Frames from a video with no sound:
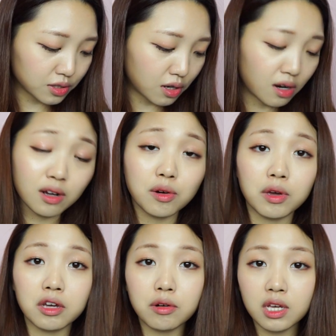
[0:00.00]
are
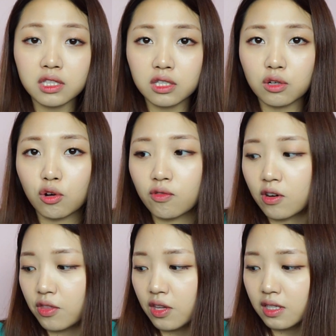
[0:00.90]
going crazy
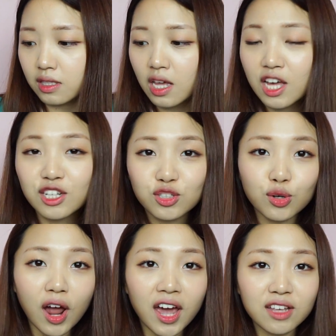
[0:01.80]
over this
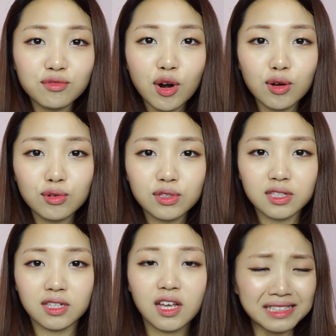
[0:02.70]
dried
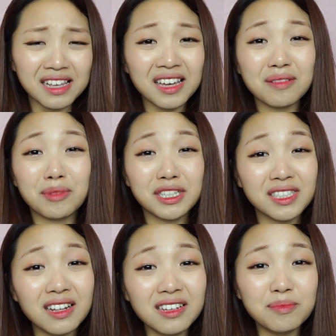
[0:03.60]
rose. It's like
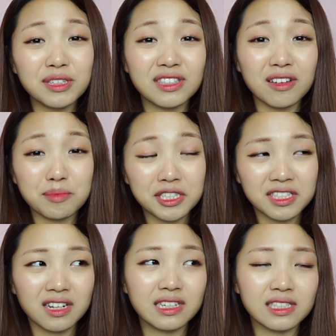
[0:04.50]
Marsala, but not
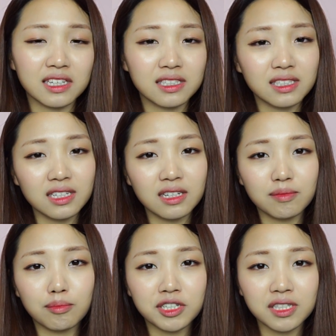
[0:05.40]
Marsala. It's like
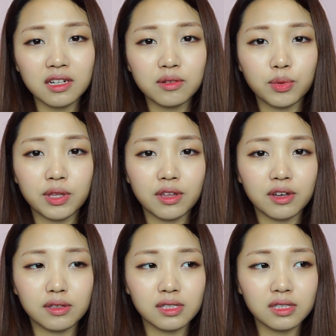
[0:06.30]
Marsala with
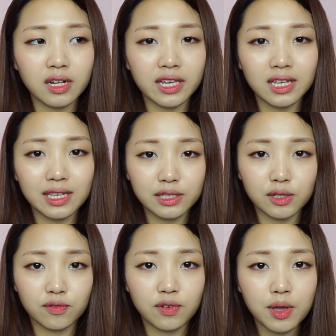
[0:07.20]
a slight hint
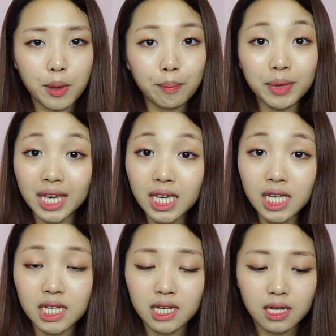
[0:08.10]
of
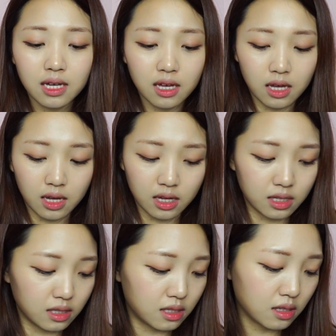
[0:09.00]
pink,
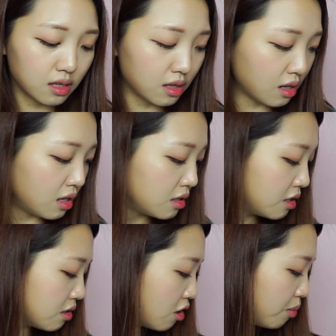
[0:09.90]
and the
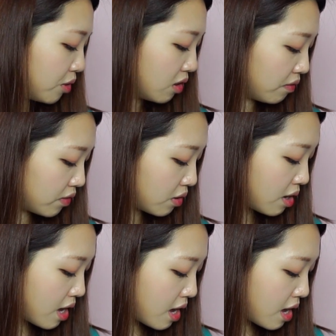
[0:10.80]
colors are beautiful.